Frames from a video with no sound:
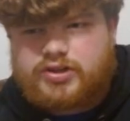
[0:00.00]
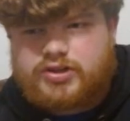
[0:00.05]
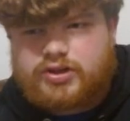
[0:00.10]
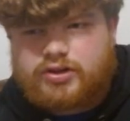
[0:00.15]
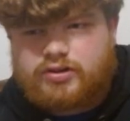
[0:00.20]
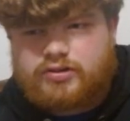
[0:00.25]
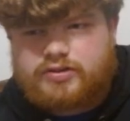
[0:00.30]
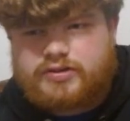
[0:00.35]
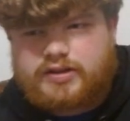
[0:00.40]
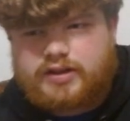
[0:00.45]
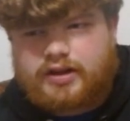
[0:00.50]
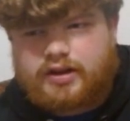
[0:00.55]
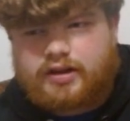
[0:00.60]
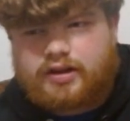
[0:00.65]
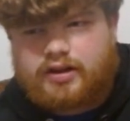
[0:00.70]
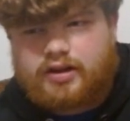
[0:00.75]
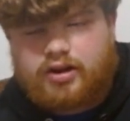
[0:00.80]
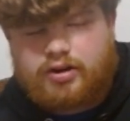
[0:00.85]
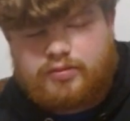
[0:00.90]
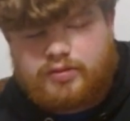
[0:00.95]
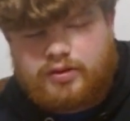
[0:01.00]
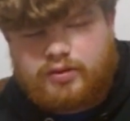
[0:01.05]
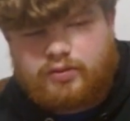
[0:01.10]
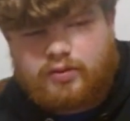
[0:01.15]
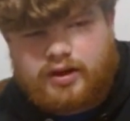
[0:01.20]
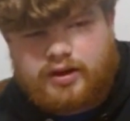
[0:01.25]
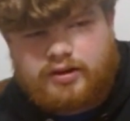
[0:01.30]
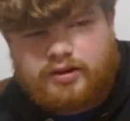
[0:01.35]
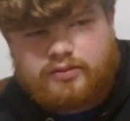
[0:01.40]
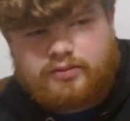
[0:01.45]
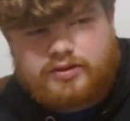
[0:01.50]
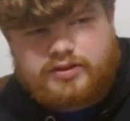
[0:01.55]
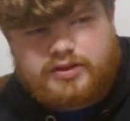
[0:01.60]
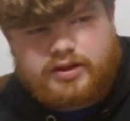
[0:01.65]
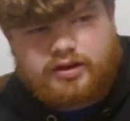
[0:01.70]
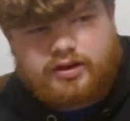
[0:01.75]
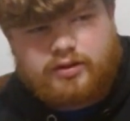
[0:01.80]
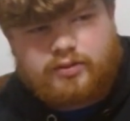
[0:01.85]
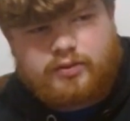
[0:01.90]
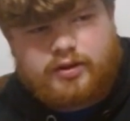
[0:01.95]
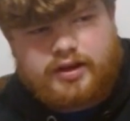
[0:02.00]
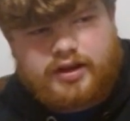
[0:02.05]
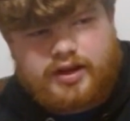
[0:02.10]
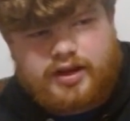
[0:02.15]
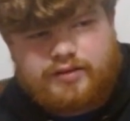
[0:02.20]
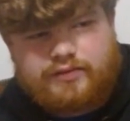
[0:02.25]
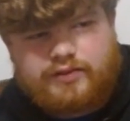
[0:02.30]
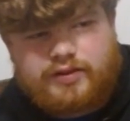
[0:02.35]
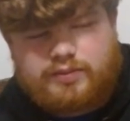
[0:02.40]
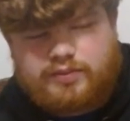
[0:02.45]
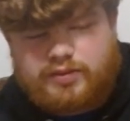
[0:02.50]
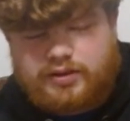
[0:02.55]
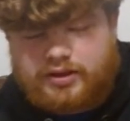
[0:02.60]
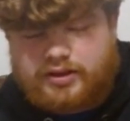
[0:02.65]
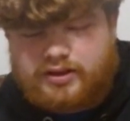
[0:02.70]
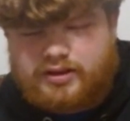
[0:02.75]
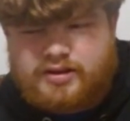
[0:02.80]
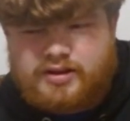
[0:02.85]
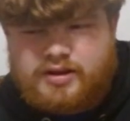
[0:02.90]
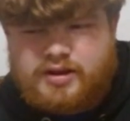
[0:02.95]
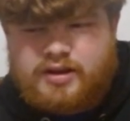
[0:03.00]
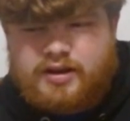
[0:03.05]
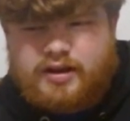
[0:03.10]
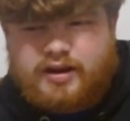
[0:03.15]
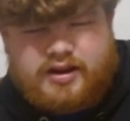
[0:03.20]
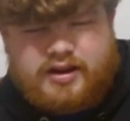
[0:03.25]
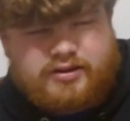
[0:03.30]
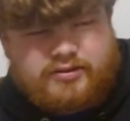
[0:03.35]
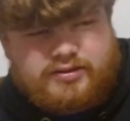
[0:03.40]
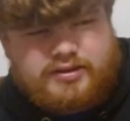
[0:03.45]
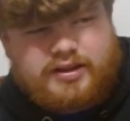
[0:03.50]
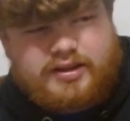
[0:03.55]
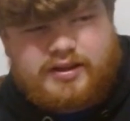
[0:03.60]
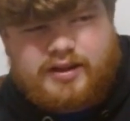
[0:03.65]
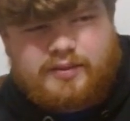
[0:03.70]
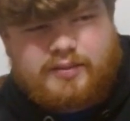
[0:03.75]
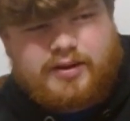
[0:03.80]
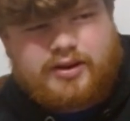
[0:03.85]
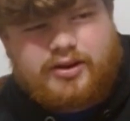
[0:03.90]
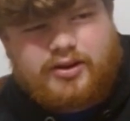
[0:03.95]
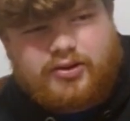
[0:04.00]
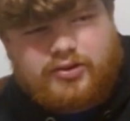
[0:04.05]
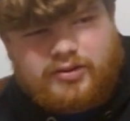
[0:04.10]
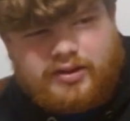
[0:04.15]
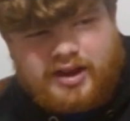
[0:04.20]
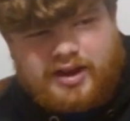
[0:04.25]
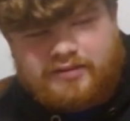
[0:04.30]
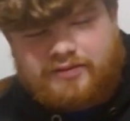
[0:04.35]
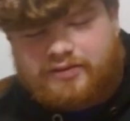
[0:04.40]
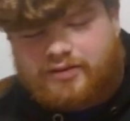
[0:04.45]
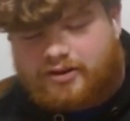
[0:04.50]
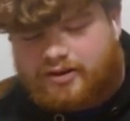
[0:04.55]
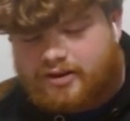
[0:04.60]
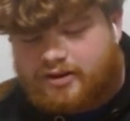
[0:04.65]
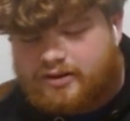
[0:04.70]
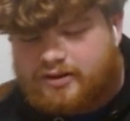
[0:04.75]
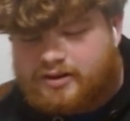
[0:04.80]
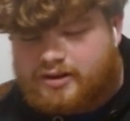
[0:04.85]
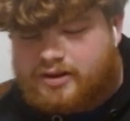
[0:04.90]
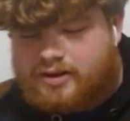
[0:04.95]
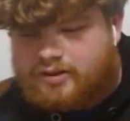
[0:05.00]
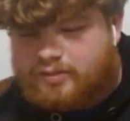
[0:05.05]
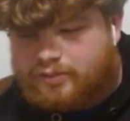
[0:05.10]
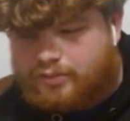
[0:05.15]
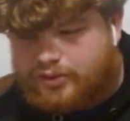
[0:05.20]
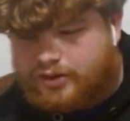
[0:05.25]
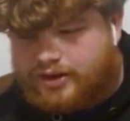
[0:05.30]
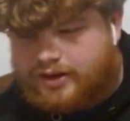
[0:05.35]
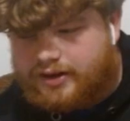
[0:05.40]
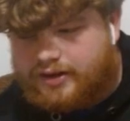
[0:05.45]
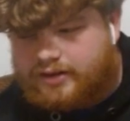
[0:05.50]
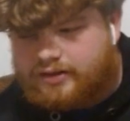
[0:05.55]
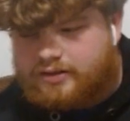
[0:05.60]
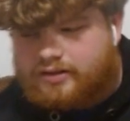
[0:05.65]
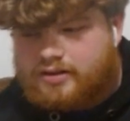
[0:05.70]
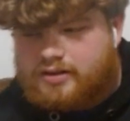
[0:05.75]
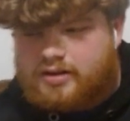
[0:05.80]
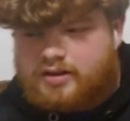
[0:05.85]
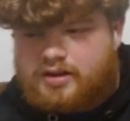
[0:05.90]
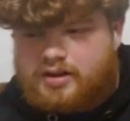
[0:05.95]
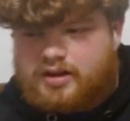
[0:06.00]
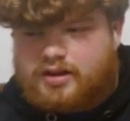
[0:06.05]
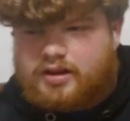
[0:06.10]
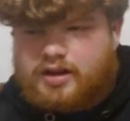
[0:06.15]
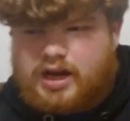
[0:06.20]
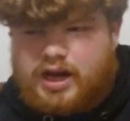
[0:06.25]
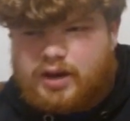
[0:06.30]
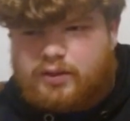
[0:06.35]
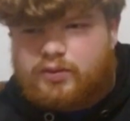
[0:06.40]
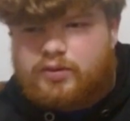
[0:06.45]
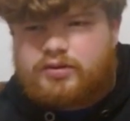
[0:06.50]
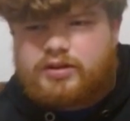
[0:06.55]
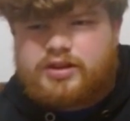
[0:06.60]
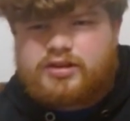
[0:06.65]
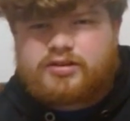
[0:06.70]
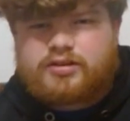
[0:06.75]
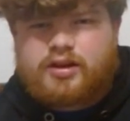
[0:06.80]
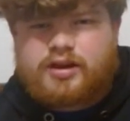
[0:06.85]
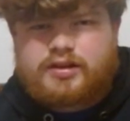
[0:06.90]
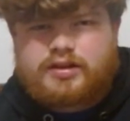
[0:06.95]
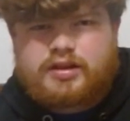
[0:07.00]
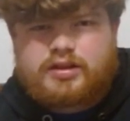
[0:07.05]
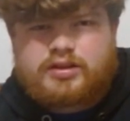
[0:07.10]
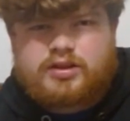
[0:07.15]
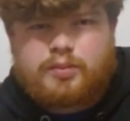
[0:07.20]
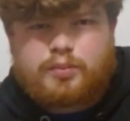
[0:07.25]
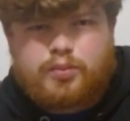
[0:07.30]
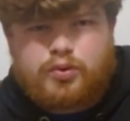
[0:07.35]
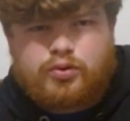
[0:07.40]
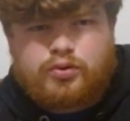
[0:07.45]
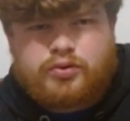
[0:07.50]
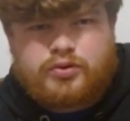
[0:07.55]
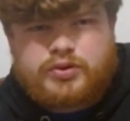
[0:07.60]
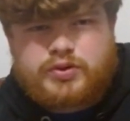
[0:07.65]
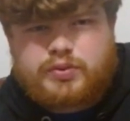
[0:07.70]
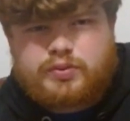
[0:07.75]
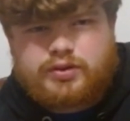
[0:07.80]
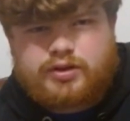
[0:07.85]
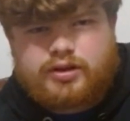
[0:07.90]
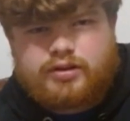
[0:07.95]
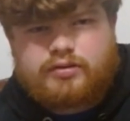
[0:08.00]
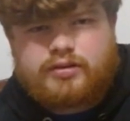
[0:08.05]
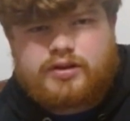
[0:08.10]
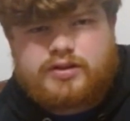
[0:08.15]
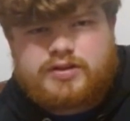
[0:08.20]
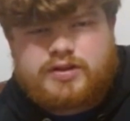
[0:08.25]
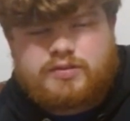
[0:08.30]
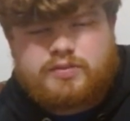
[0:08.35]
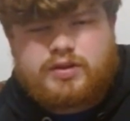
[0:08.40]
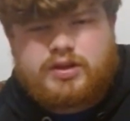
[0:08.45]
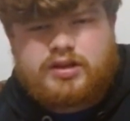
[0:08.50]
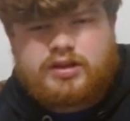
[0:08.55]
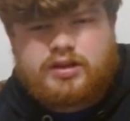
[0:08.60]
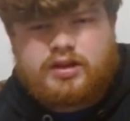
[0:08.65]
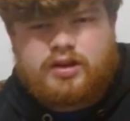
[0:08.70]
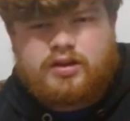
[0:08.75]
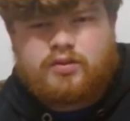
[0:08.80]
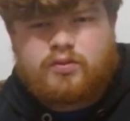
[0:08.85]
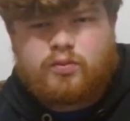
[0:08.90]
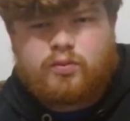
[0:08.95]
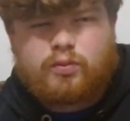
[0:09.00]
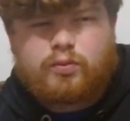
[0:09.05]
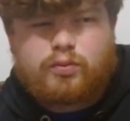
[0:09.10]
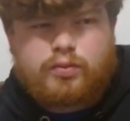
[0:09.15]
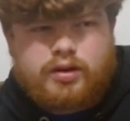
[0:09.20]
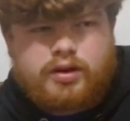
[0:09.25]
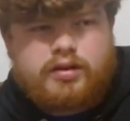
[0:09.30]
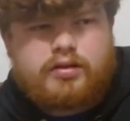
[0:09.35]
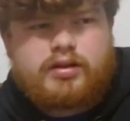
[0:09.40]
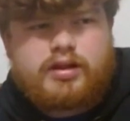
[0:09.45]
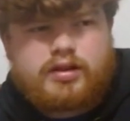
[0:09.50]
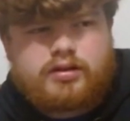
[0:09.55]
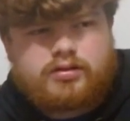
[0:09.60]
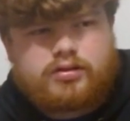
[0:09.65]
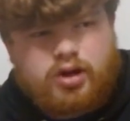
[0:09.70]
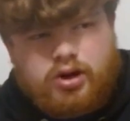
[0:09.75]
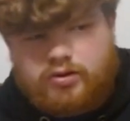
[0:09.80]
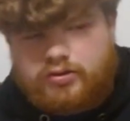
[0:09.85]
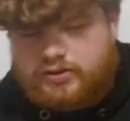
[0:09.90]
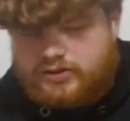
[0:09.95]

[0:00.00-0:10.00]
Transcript: jokes that Kobe White was going to win MVP. I don't think I'm going to go that far, but I really thought that the Bulls were going to be really low